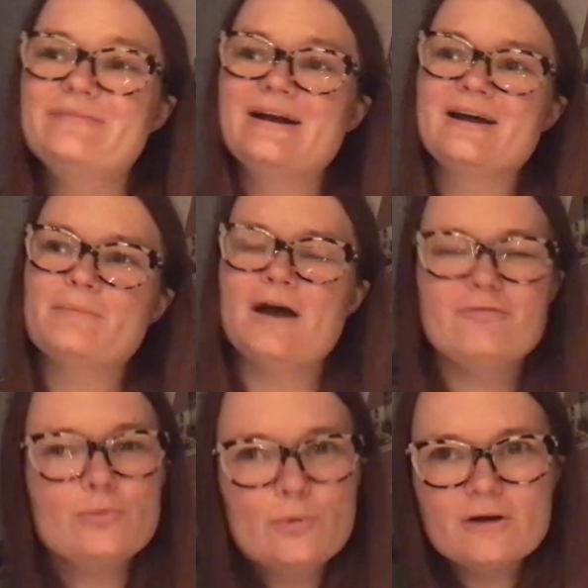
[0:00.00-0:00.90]
but um,
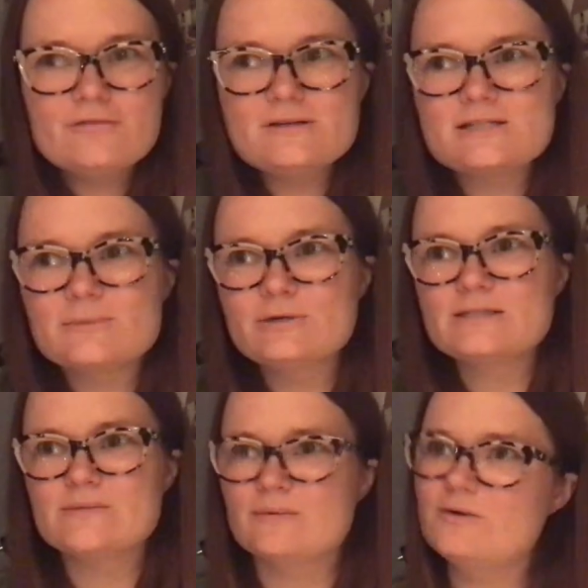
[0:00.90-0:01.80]
Evermore for some
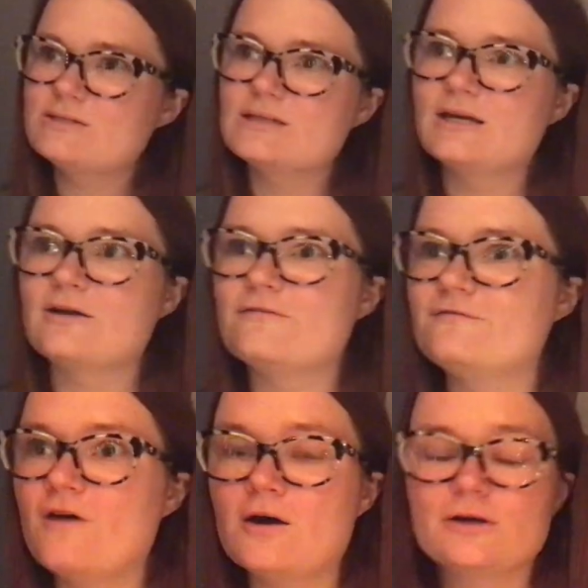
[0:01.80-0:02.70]
reason, maybe I was in like a
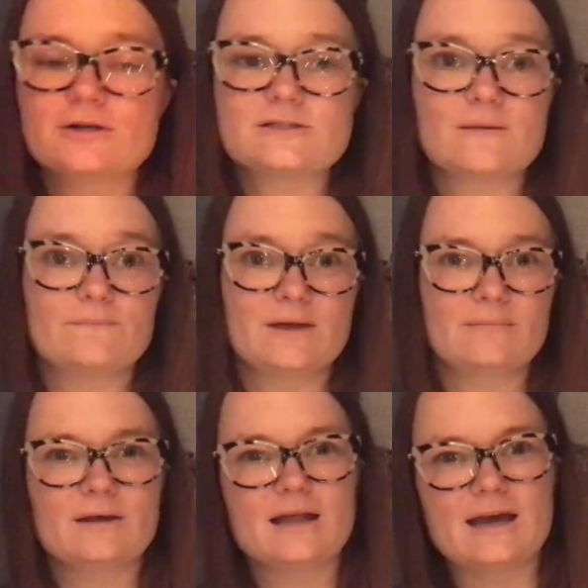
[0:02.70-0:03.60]
funk or something,
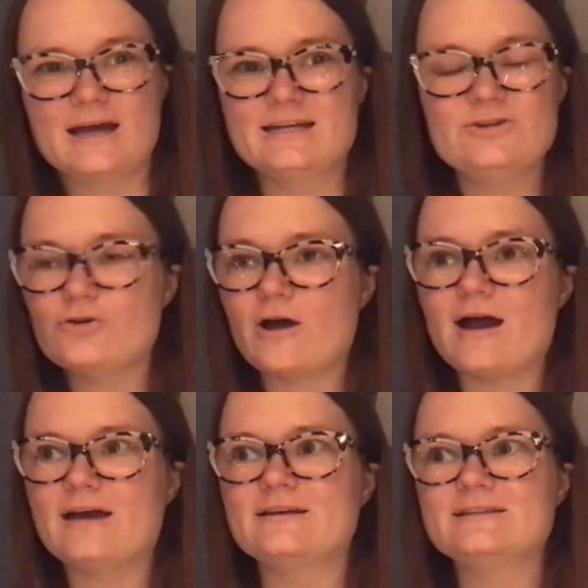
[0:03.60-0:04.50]
but like I didn't
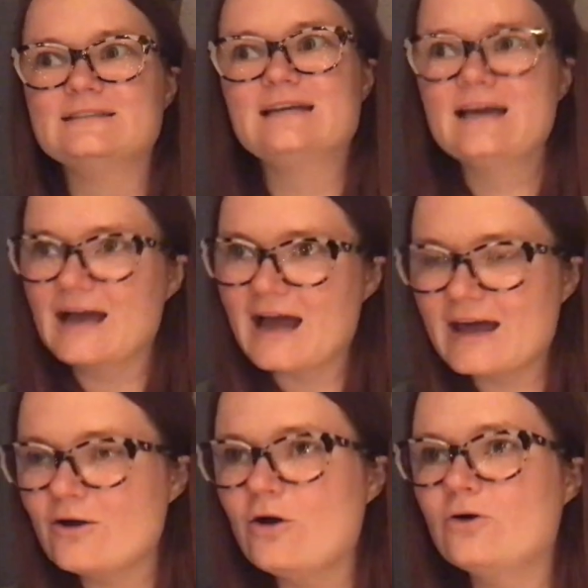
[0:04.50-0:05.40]
cry
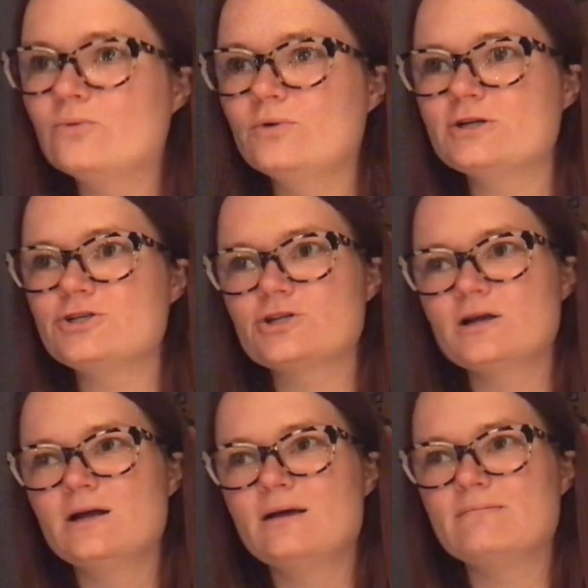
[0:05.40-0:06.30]
at all, which
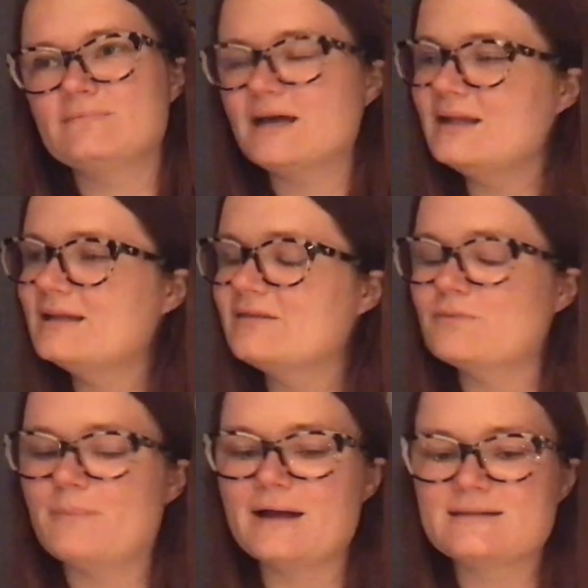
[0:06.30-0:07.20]
kind of like left a
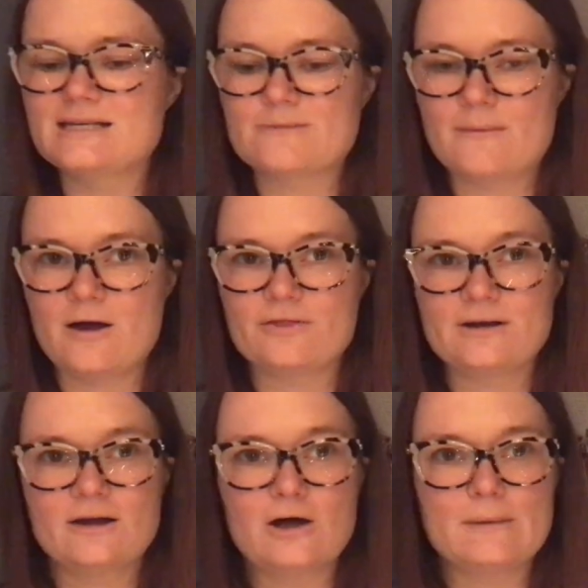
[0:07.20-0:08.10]
bad taste in my mouth and
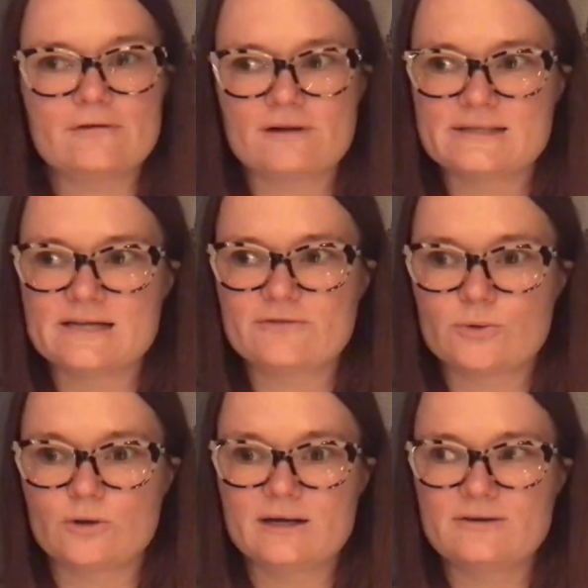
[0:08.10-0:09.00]
I called my friends
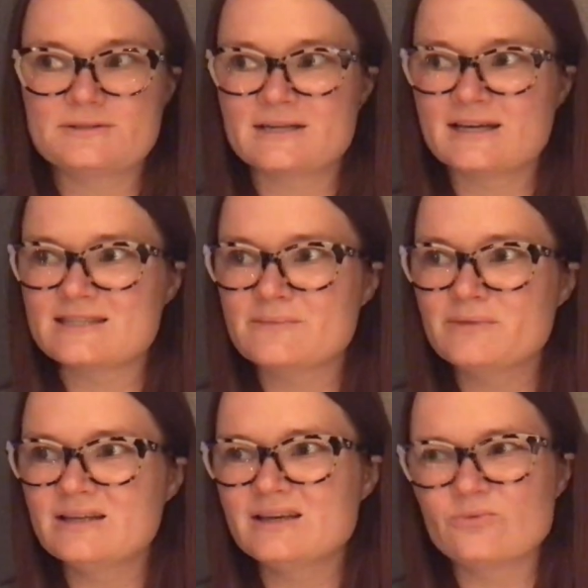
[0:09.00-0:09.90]
afterward and I was like is
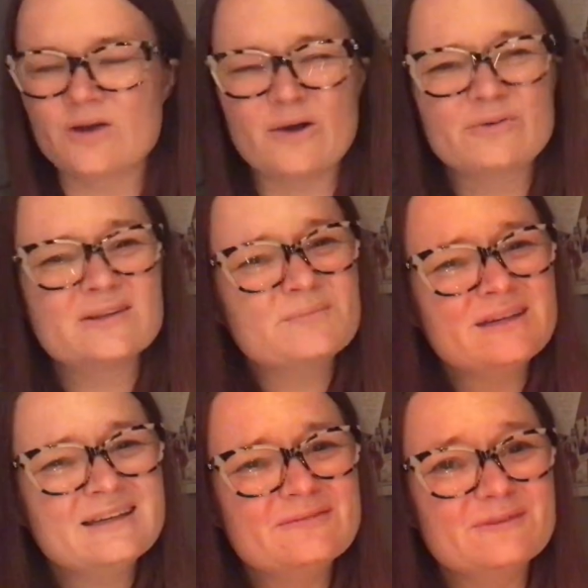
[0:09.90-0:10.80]
something like wrong with
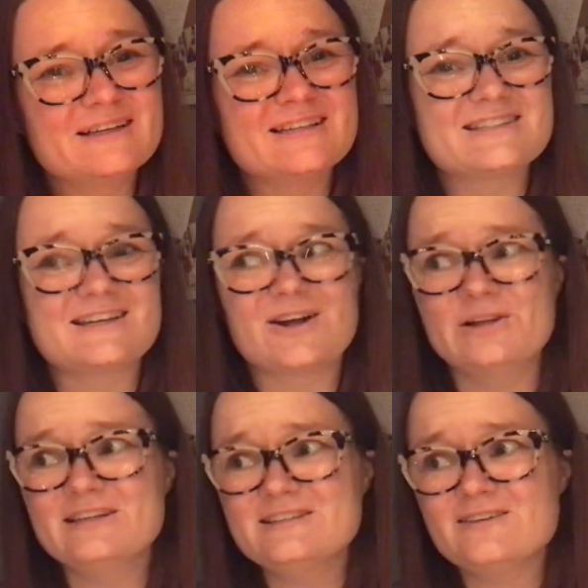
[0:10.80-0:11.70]
me because like
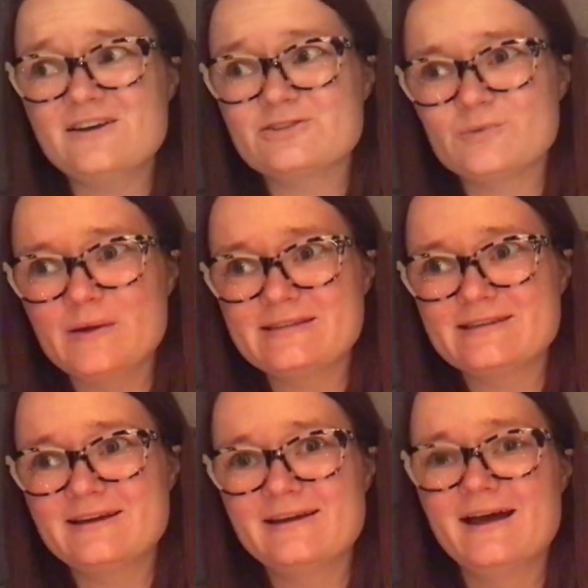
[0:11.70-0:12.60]
all these songs are
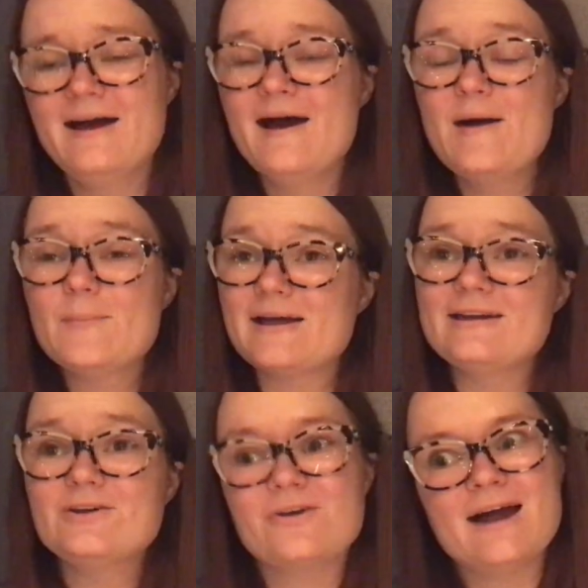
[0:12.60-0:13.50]
amazing but I
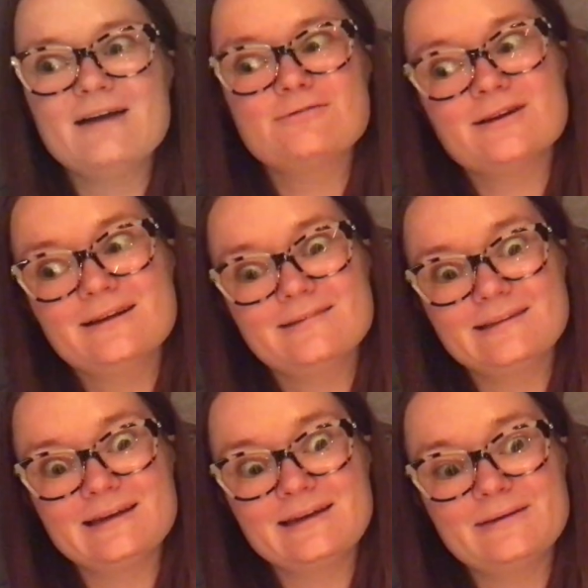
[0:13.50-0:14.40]
didn't cry for any of
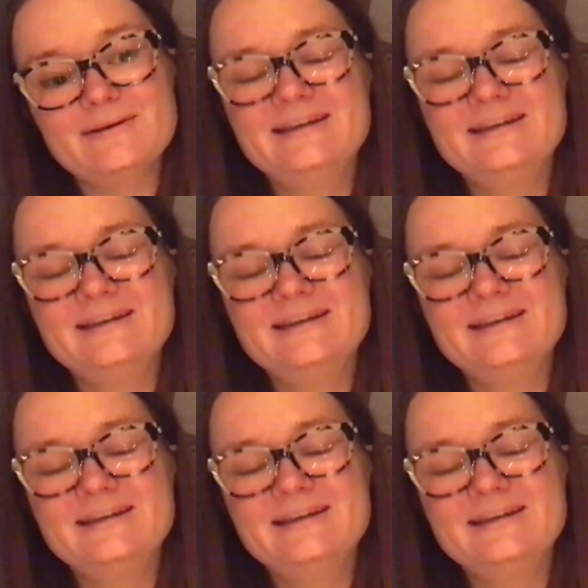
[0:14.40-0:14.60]
them